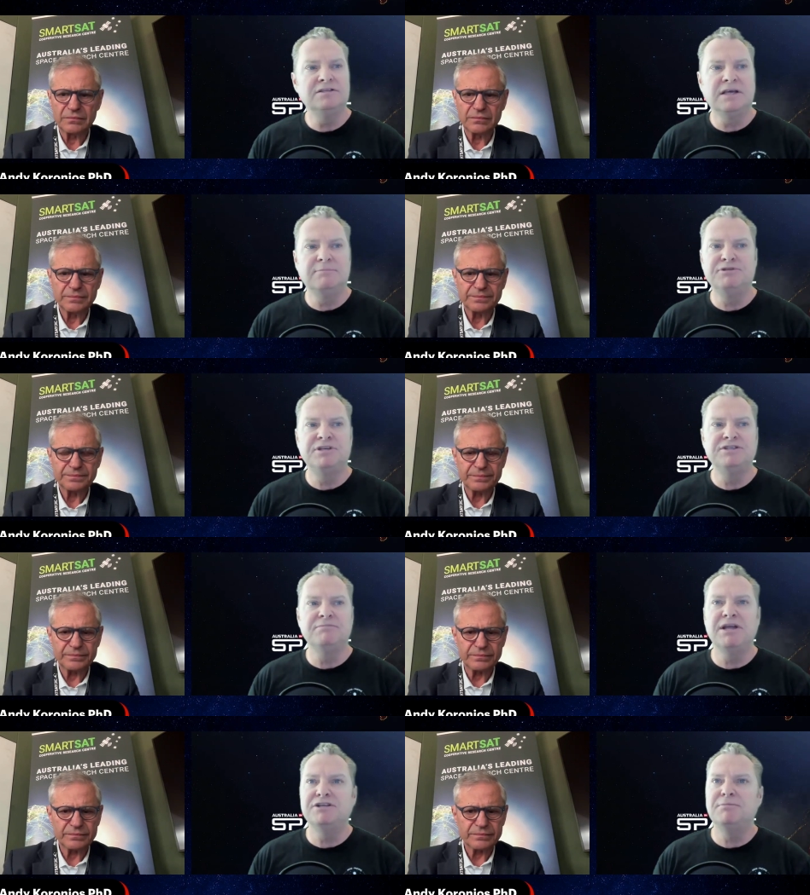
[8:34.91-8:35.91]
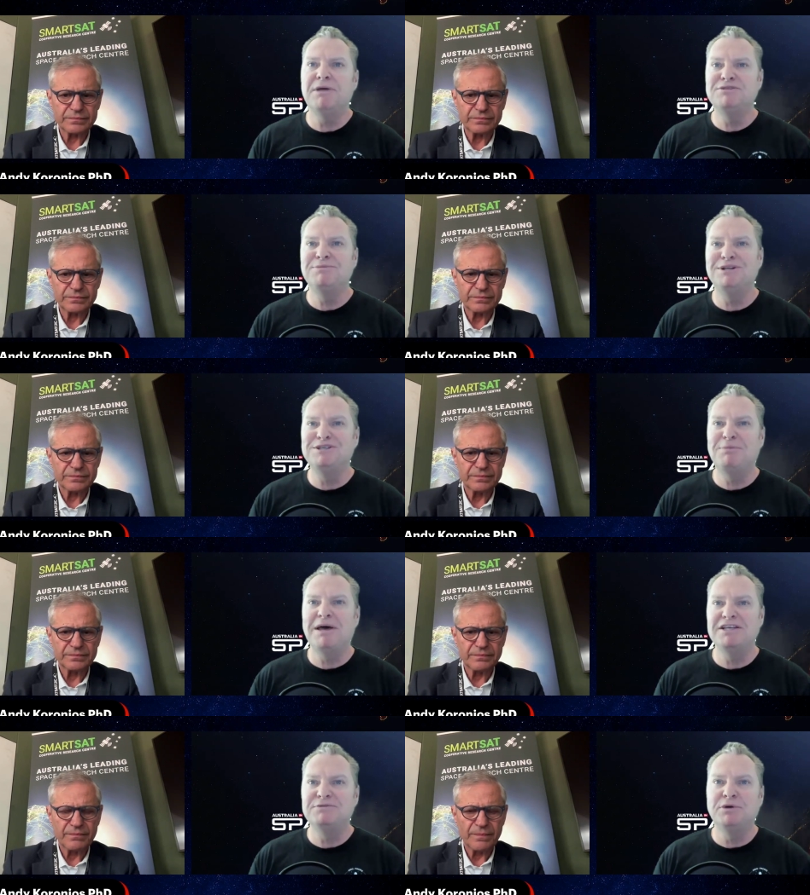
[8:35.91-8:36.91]
Speaker 1: say precision me measurement in
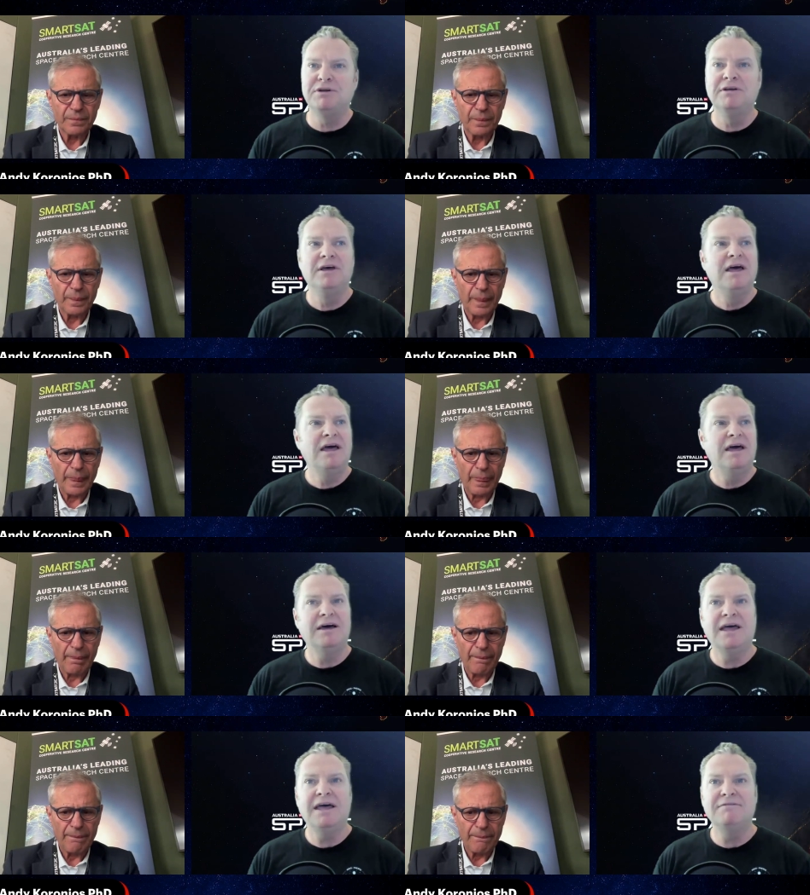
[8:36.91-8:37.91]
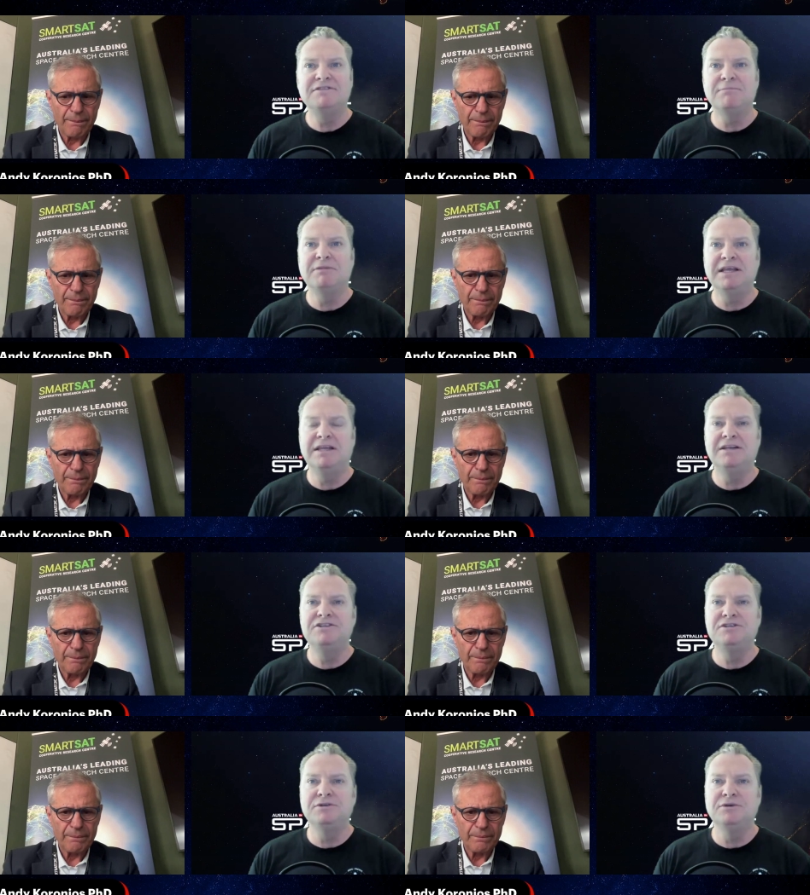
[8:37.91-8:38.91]
space would uh, have some
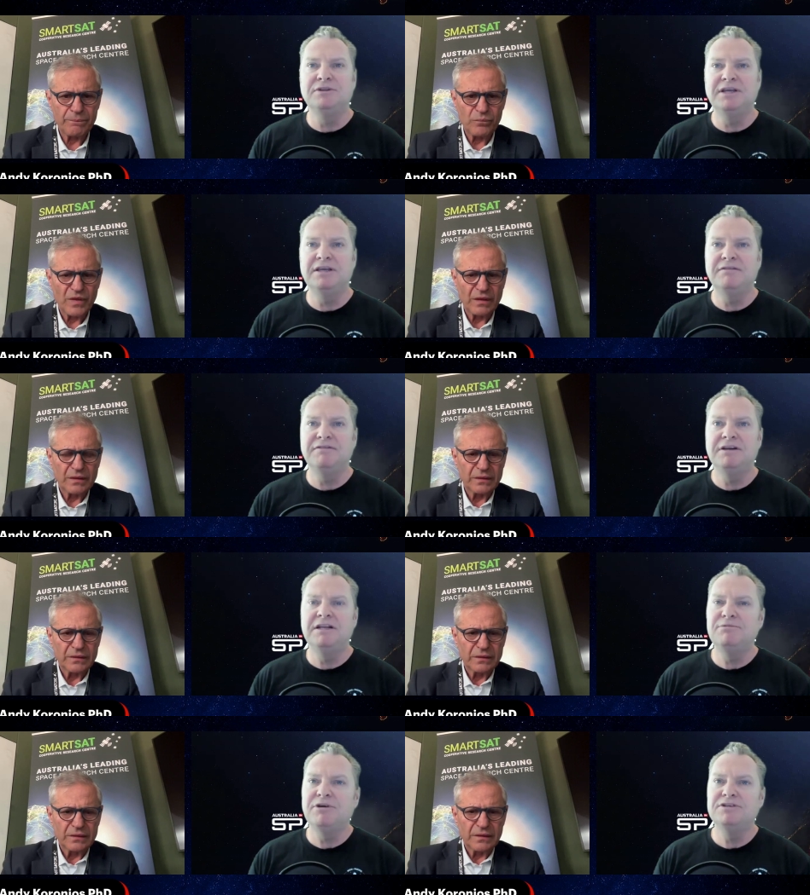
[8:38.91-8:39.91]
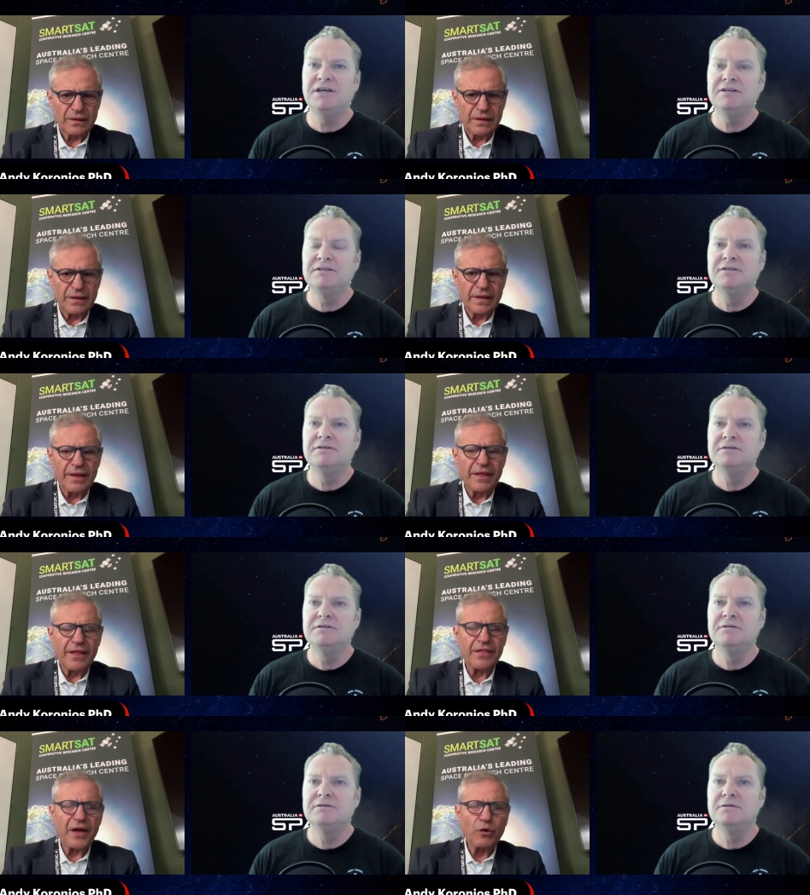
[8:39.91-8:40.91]
linkage to the Affinity project.
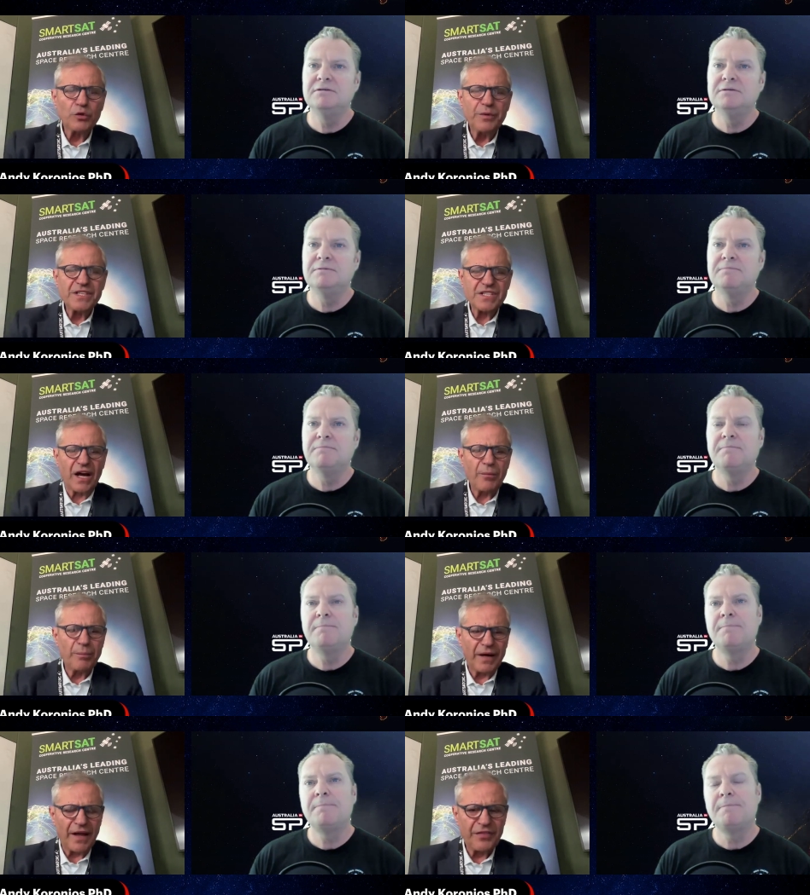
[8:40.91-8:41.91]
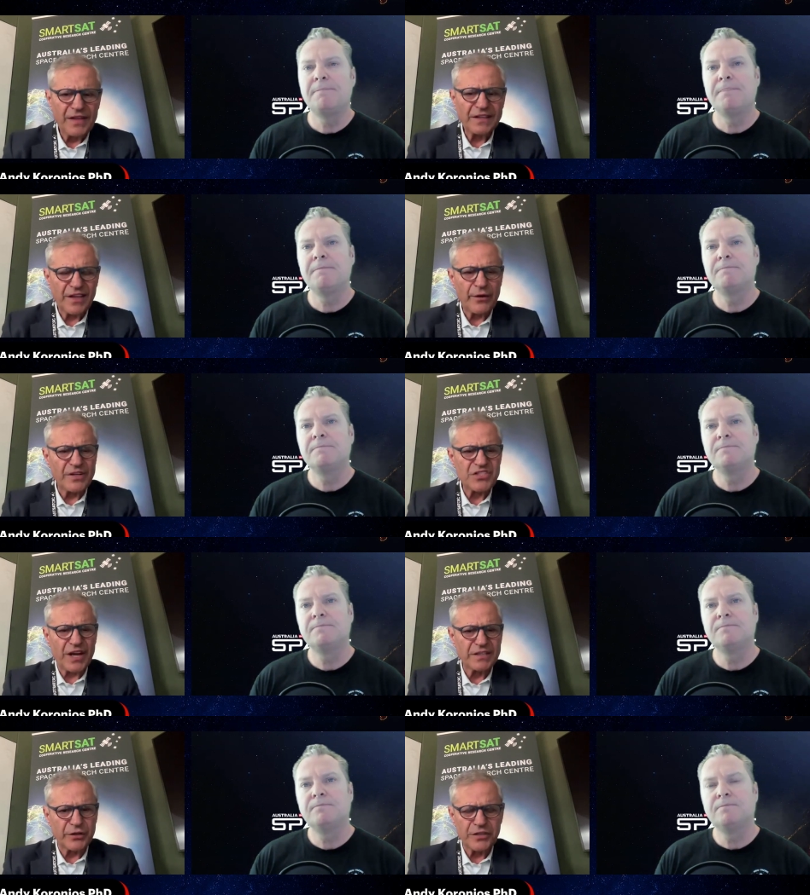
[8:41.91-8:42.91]
Speaker 2: There would be some, but I think their
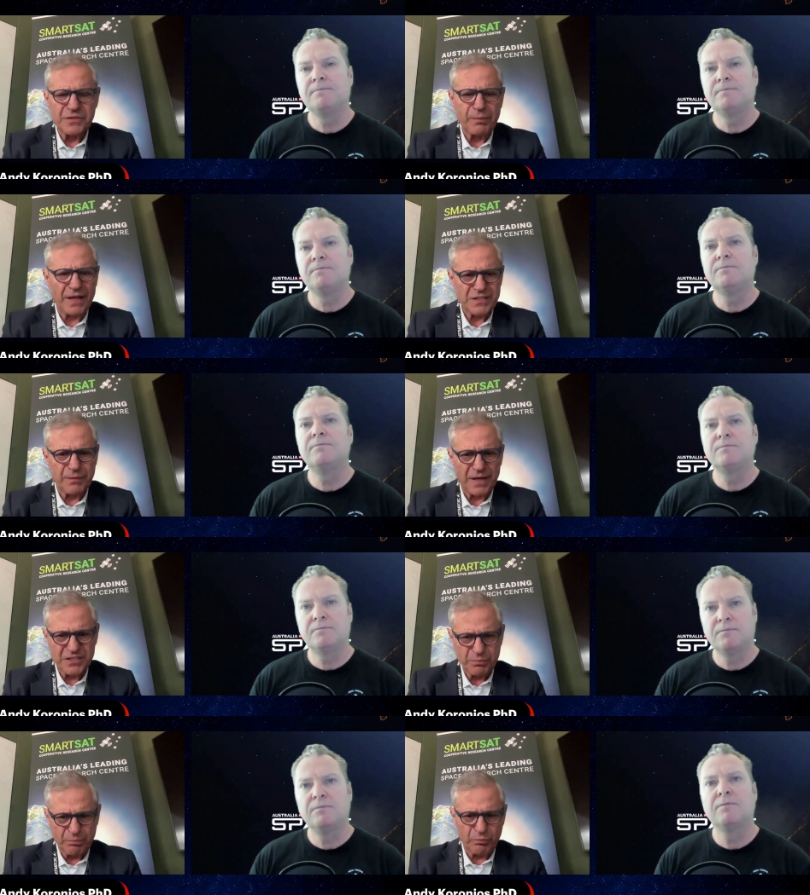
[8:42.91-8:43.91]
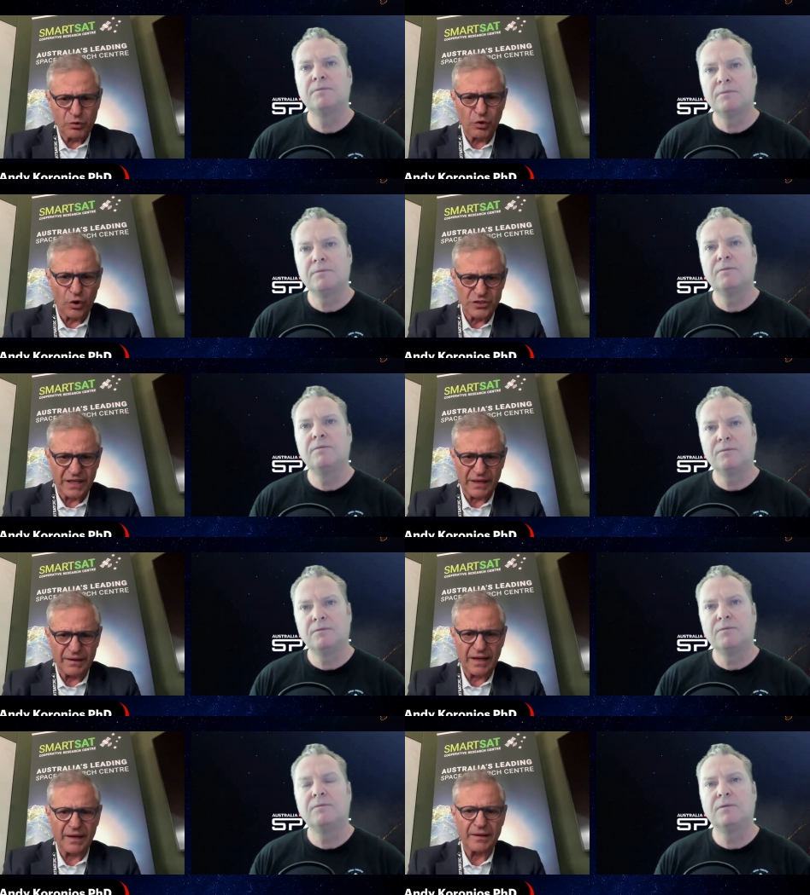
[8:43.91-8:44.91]
agenda is much, much
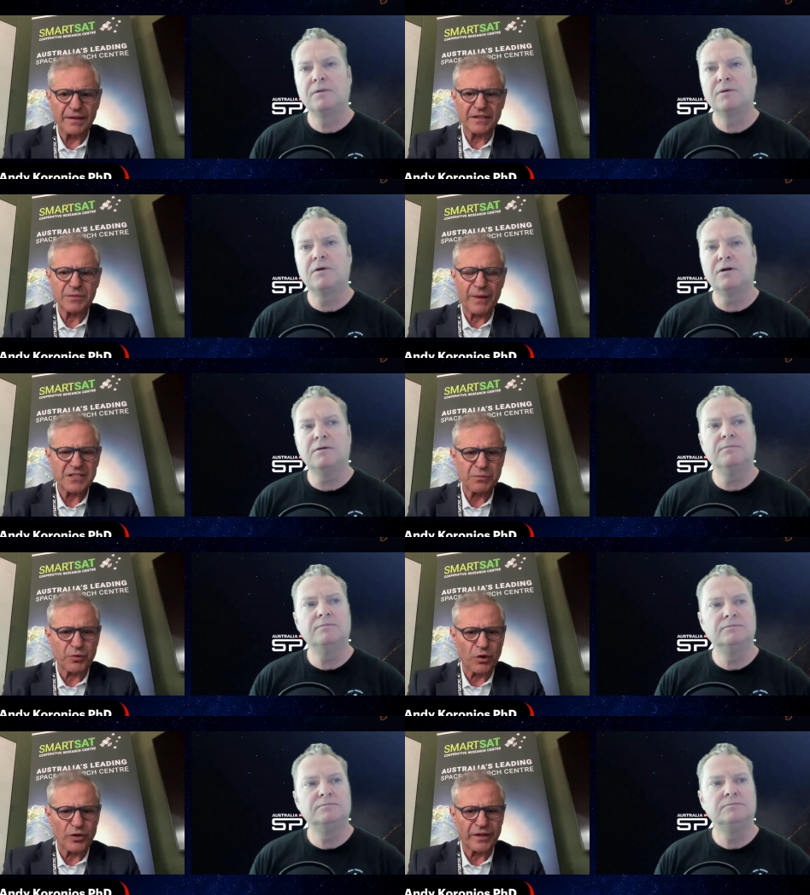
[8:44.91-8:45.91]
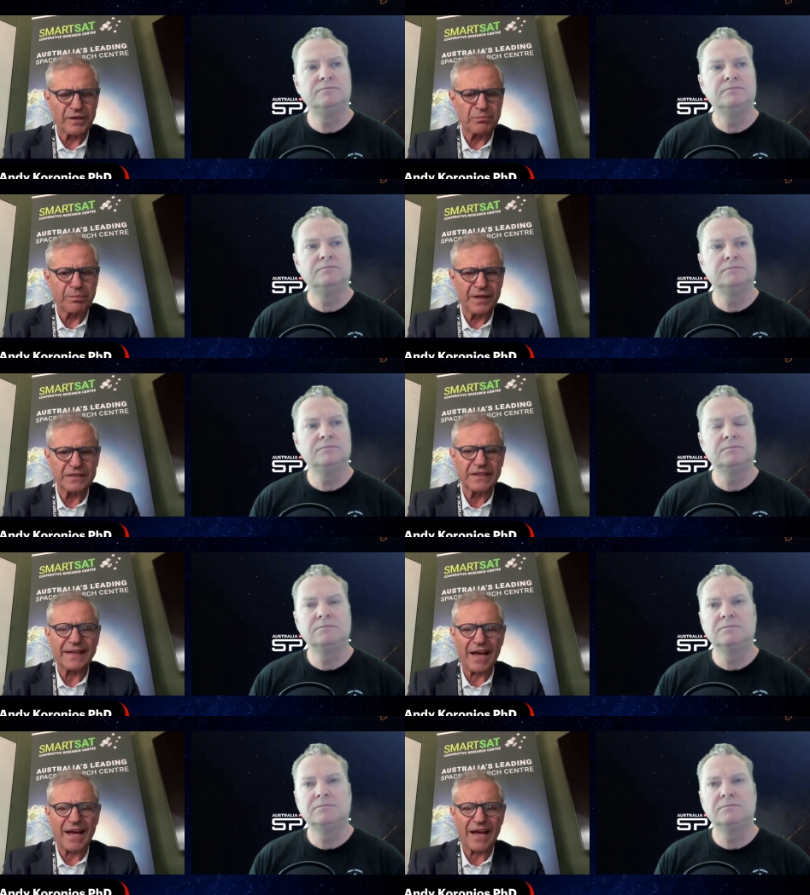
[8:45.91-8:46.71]
broader. Uh, it's much broader in building